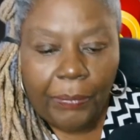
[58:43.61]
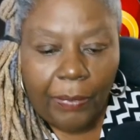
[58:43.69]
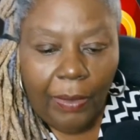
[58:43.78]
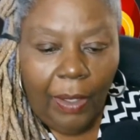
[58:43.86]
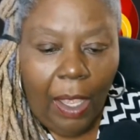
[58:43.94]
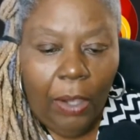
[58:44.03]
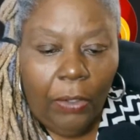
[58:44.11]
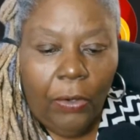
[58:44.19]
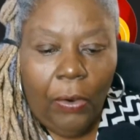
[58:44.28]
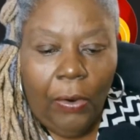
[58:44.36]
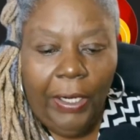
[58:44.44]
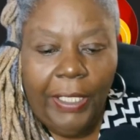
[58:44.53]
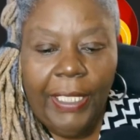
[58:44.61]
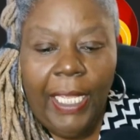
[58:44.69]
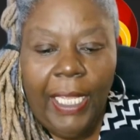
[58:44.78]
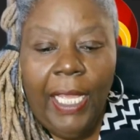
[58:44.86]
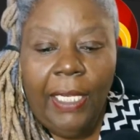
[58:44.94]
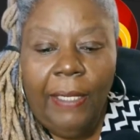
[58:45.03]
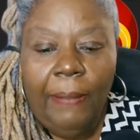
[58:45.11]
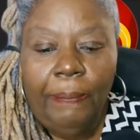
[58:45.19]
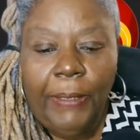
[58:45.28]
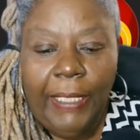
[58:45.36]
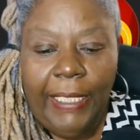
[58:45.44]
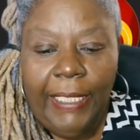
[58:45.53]
accord
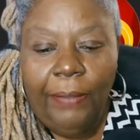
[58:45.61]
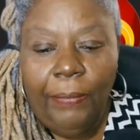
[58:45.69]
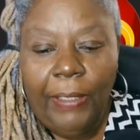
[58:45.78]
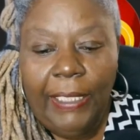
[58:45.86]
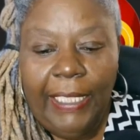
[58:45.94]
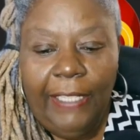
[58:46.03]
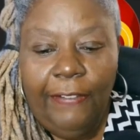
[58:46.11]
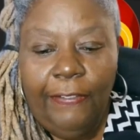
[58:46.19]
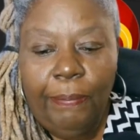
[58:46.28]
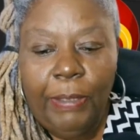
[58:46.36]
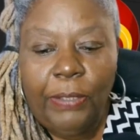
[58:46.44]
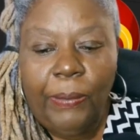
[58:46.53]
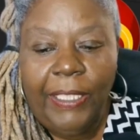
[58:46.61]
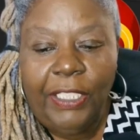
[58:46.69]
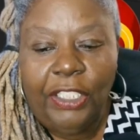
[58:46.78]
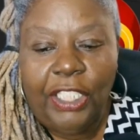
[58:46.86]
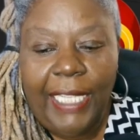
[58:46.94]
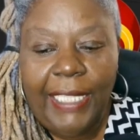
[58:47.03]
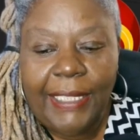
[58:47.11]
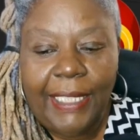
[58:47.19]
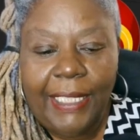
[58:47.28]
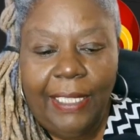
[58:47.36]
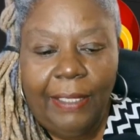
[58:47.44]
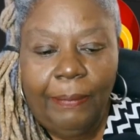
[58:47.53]
complete relief between Jakes and
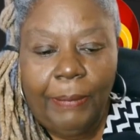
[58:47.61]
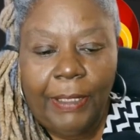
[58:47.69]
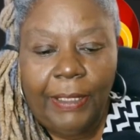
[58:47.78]
Youngblood.